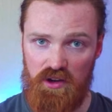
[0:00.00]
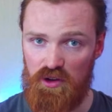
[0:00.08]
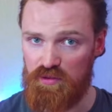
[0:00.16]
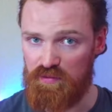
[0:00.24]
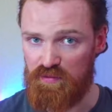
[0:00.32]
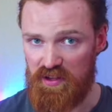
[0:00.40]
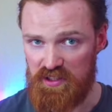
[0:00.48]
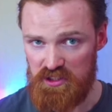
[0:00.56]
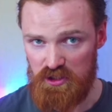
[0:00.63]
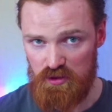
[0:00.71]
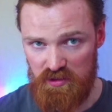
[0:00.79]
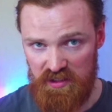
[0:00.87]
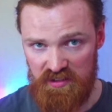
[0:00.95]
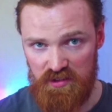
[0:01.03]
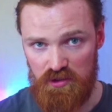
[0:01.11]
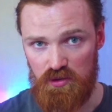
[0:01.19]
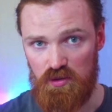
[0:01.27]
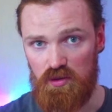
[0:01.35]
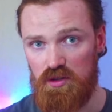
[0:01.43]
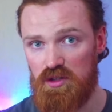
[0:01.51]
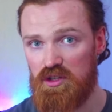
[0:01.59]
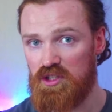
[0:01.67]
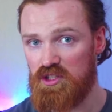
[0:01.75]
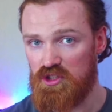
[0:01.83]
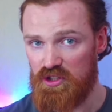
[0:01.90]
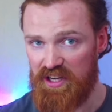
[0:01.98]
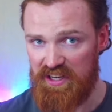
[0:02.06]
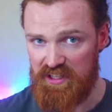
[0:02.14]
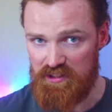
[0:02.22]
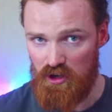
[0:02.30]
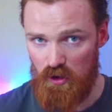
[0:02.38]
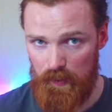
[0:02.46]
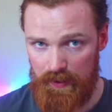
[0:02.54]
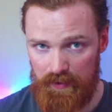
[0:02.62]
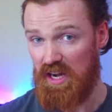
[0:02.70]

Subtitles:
all the things you need to do to get it going.